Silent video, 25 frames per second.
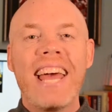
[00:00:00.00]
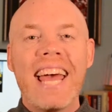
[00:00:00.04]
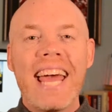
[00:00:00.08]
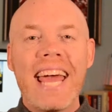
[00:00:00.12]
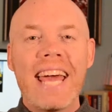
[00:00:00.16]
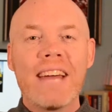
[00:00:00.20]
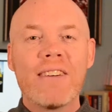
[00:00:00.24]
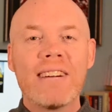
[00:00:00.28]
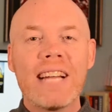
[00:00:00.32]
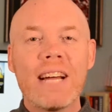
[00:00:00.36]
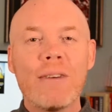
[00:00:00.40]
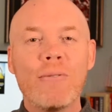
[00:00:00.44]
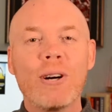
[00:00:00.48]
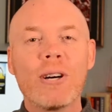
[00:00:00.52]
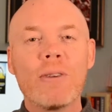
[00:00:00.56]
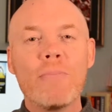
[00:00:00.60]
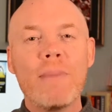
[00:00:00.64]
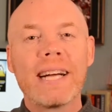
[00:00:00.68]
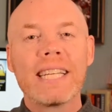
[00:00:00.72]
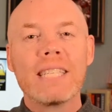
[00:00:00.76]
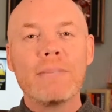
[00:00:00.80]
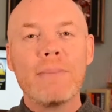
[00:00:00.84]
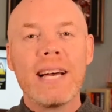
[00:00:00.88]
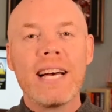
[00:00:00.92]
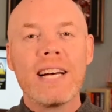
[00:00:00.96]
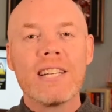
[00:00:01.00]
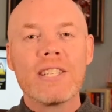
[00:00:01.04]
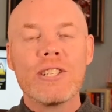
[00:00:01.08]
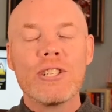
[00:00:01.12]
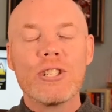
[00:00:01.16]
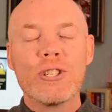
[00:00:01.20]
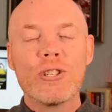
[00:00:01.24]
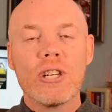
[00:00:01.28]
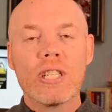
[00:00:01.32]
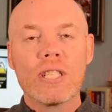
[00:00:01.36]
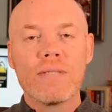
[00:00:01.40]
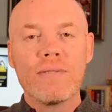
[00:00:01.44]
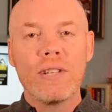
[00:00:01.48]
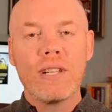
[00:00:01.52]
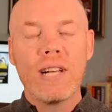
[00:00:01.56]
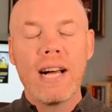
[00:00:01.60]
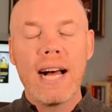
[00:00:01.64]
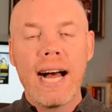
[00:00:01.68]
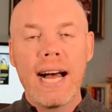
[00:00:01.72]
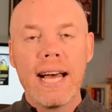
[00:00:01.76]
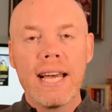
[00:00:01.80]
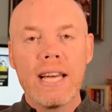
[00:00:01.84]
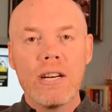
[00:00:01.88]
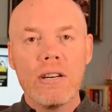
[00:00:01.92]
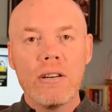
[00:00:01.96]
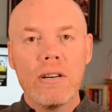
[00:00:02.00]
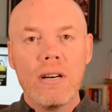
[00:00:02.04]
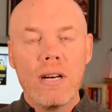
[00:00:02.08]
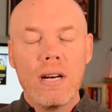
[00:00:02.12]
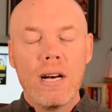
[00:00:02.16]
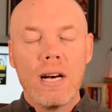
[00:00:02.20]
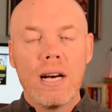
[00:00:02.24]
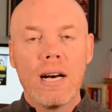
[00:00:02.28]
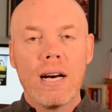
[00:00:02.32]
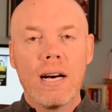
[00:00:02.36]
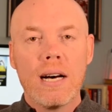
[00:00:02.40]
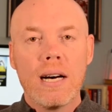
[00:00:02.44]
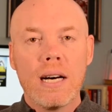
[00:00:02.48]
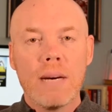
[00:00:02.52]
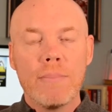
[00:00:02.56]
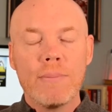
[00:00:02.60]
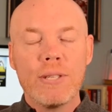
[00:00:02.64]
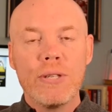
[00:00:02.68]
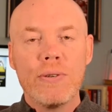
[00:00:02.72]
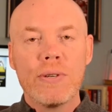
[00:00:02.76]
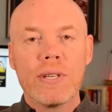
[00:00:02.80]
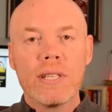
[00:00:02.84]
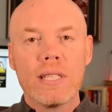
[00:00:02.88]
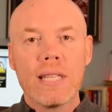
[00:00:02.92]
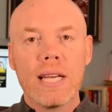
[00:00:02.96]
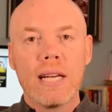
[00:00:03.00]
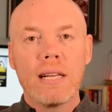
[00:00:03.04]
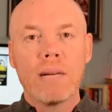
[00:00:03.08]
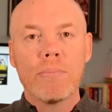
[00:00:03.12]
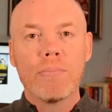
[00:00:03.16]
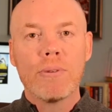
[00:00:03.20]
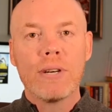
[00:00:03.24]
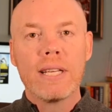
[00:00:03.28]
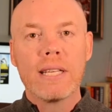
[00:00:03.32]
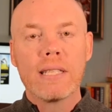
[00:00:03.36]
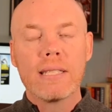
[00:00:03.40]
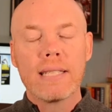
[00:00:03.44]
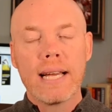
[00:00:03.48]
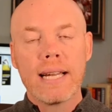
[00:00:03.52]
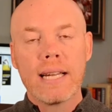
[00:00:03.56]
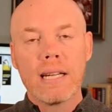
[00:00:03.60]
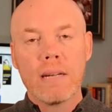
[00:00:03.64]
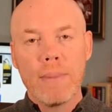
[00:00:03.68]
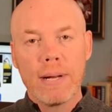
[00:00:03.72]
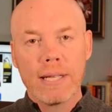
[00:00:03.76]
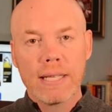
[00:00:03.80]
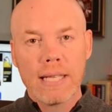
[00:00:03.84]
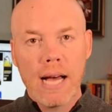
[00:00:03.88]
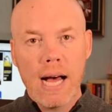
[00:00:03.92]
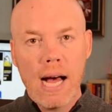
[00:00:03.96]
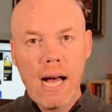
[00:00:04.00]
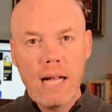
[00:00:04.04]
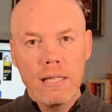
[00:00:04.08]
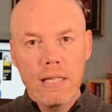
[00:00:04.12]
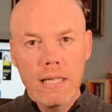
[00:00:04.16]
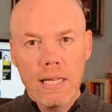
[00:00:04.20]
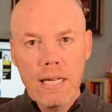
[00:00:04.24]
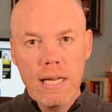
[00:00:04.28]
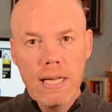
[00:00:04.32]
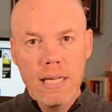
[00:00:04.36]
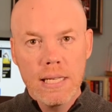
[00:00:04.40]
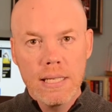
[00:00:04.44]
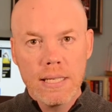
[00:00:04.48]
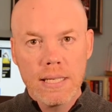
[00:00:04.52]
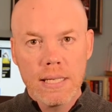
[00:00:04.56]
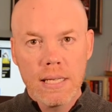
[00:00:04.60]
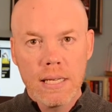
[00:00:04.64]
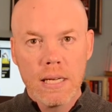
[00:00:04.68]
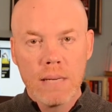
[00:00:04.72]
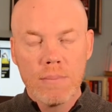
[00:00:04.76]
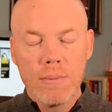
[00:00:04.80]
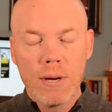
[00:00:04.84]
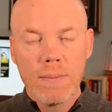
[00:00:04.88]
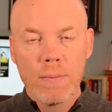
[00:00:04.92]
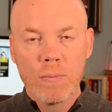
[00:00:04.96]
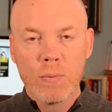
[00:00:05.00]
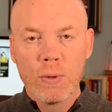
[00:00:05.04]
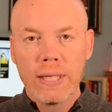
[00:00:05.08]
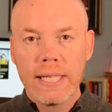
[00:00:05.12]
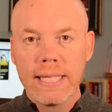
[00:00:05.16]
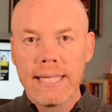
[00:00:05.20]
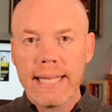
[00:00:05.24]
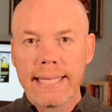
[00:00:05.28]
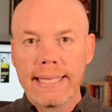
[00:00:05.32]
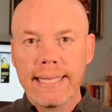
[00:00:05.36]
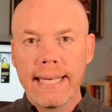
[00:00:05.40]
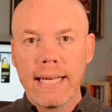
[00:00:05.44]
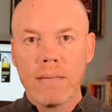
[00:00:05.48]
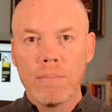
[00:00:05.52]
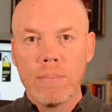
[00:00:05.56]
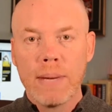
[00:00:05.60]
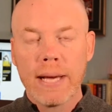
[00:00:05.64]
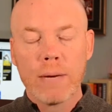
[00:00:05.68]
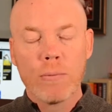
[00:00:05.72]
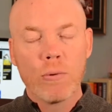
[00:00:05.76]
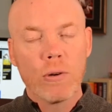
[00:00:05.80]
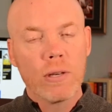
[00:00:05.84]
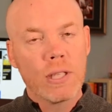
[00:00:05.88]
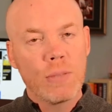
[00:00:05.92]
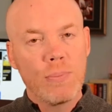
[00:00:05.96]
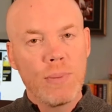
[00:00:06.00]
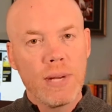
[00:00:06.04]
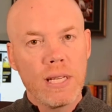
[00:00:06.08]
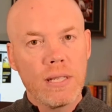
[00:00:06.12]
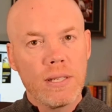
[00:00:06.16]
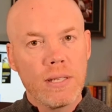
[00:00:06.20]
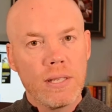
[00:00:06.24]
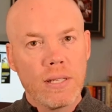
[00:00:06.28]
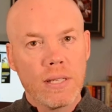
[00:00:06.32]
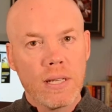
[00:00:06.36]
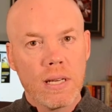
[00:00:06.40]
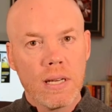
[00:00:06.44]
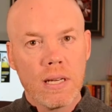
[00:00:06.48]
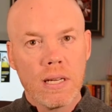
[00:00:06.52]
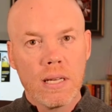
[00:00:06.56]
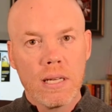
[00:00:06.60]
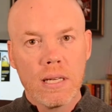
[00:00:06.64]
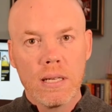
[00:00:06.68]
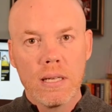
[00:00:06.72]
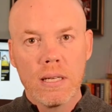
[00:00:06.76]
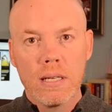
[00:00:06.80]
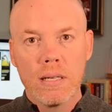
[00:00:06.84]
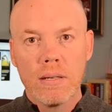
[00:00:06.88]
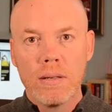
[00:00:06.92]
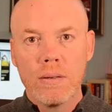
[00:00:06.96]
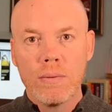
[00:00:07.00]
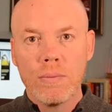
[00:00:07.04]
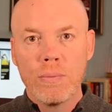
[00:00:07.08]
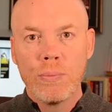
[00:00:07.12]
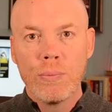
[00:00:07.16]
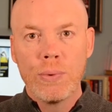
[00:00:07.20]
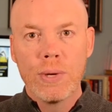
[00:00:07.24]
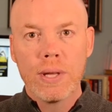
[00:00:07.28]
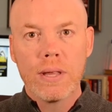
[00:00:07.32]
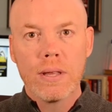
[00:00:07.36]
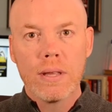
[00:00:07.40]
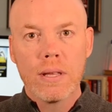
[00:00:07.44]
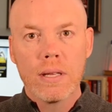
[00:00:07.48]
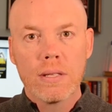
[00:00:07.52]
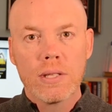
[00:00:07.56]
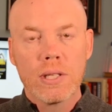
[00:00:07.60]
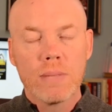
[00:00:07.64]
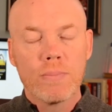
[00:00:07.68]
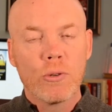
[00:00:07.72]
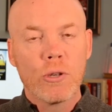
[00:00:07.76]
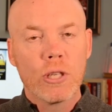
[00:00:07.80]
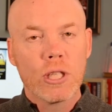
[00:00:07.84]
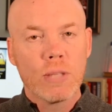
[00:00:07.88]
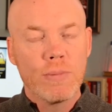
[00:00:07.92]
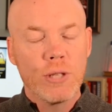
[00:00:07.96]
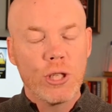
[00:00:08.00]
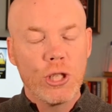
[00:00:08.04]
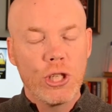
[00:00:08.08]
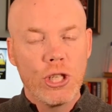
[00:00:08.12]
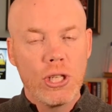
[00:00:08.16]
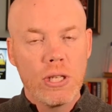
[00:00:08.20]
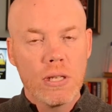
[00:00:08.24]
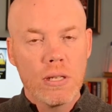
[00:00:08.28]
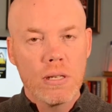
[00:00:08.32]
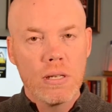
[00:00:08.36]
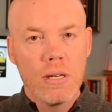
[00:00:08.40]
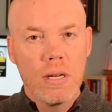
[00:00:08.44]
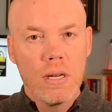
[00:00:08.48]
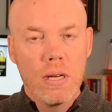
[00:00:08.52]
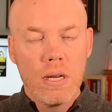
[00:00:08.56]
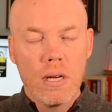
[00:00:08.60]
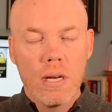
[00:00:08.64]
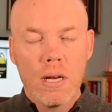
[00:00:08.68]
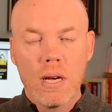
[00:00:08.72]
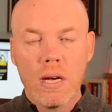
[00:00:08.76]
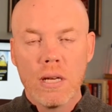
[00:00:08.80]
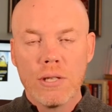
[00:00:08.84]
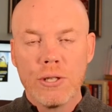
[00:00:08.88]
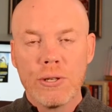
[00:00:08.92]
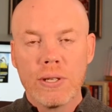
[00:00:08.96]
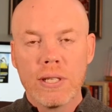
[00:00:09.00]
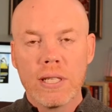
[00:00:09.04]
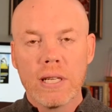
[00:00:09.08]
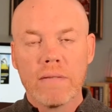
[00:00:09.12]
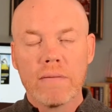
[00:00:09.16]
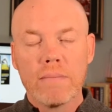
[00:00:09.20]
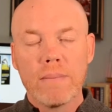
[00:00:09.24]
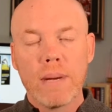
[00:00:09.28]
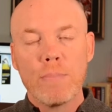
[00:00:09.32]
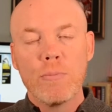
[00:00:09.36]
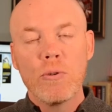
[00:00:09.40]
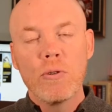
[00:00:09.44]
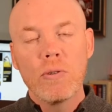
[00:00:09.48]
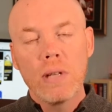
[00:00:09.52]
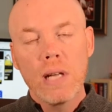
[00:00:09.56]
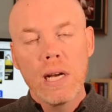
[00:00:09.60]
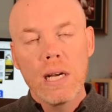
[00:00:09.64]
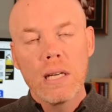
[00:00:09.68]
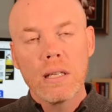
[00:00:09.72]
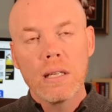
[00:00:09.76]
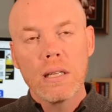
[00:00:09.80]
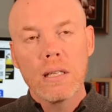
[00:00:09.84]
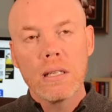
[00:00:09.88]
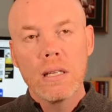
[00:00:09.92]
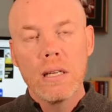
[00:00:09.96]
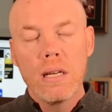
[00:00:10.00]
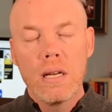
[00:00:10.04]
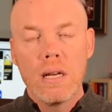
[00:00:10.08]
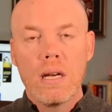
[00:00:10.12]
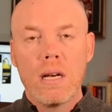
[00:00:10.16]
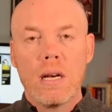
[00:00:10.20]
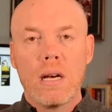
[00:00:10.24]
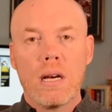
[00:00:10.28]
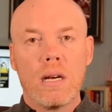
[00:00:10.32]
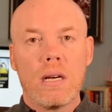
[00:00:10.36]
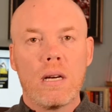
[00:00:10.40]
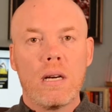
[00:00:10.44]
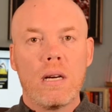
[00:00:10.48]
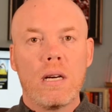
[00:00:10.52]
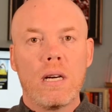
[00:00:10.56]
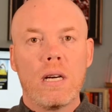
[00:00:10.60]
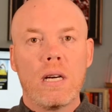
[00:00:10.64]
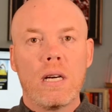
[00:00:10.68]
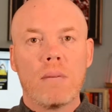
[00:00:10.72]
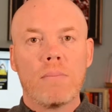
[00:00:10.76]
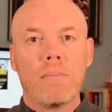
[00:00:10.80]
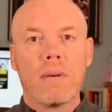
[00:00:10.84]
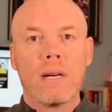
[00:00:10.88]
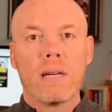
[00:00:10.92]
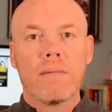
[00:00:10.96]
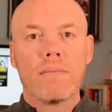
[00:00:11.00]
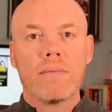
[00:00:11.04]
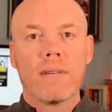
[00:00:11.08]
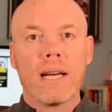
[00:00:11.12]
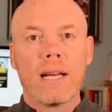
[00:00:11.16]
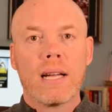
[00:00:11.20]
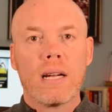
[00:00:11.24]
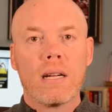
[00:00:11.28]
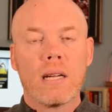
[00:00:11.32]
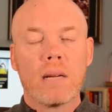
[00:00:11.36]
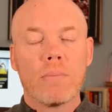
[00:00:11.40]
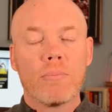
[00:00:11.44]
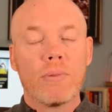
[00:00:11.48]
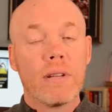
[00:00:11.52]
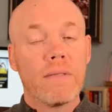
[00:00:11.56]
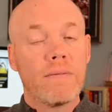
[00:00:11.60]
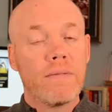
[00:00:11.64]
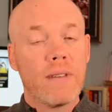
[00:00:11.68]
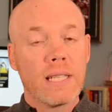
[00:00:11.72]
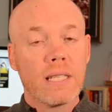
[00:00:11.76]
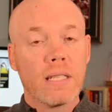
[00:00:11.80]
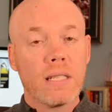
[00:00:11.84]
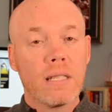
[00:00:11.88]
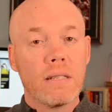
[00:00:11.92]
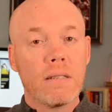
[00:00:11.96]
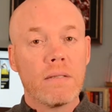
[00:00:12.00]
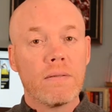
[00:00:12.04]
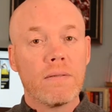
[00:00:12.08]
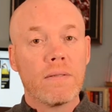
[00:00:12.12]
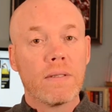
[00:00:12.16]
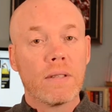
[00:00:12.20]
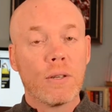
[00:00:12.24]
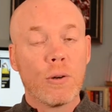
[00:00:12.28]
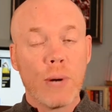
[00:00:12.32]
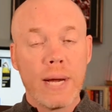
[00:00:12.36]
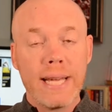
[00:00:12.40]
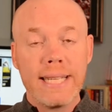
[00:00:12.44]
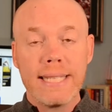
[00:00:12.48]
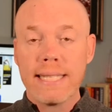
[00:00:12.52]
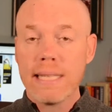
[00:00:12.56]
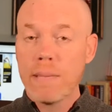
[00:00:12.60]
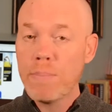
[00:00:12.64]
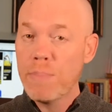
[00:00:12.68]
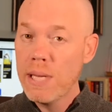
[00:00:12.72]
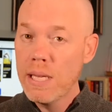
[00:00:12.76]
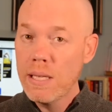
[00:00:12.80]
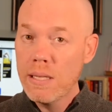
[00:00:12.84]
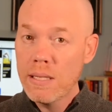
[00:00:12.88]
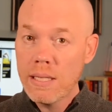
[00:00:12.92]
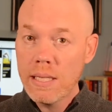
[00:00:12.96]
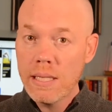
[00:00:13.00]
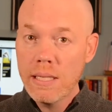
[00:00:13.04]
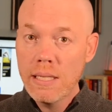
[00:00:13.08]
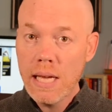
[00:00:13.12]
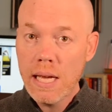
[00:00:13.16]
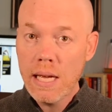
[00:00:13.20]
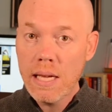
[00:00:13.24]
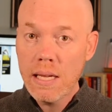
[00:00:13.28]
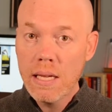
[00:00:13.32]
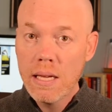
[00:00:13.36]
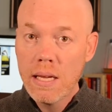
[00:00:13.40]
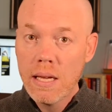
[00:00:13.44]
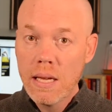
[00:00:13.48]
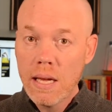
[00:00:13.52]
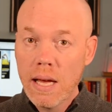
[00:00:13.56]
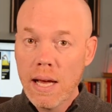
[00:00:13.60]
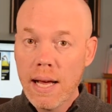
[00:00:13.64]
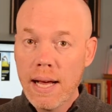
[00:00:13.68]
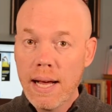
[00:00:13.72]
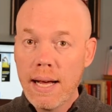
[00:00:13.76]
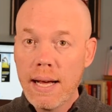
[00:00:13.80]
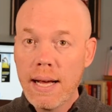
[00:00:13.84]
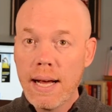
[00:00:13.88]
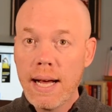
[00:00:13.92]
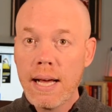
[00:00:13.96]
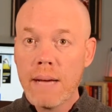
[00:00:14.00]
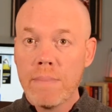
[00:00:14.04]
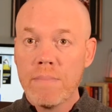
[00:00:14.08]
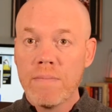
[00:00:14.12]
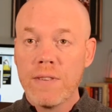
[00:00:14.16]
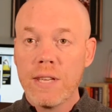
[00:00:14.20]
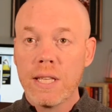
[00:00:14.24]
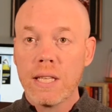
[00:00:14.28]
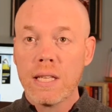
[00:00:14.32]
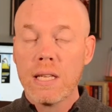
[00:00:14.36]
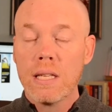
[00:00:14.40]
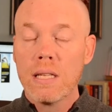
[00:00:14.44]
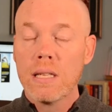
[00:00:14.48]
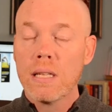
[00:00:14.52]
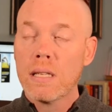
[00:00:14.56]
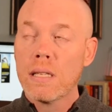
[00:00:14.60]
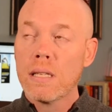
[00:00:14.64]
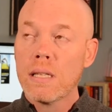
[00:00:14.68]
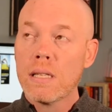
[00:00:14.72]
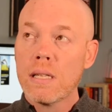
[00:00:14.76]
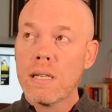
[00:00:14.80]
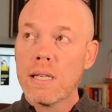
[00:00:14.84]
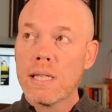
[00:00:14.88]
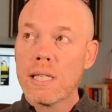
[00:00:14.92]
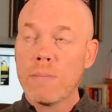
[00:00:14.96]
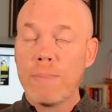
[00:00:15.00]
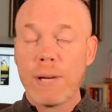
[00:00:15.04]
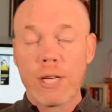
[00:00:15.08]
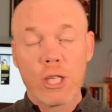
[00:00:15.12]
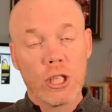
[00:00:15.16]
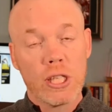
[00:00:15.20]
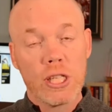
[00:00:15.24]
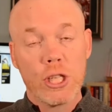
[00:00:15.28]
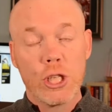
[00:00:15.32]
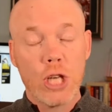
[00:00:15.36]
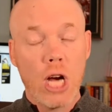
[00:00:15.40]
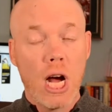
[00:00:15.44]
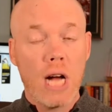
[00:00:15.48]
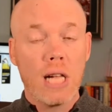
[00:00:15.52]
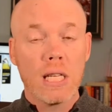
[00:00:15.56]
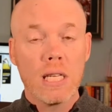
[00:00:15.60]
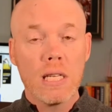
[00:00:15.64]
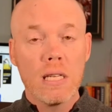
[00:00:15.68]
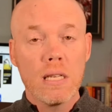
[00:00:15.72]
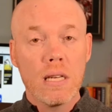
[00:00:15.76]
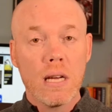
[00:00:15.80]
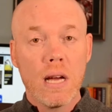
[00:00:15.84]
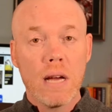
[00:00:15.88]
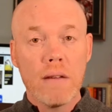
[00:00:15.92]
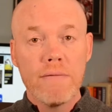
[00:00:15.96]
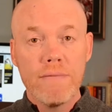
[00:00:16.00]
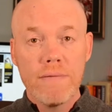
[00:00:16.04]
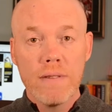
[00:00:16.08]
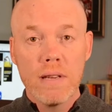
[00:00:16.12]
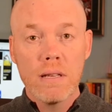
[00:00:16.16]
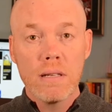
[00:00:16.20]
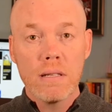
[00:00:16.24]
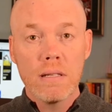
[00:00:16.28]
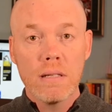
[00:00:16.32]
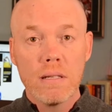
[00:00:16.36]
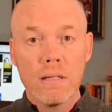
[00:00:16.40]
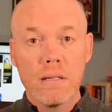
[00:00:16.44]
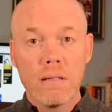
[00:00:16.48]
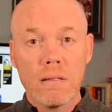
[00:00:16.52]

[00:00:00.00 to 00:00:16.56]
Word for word: Hey Internet, welcome back to my house in Strongsville, Ohio. Um, as you can tell, I'm pretty excited about the holidays. Um, I've really decked out my workspace uh, with some Christmas cheer. Uh, as you can tell from my mood lighting, um, I've got on a pretty festive gray zippy today. Uh, I'm feeling uh, especially jolly, I feel.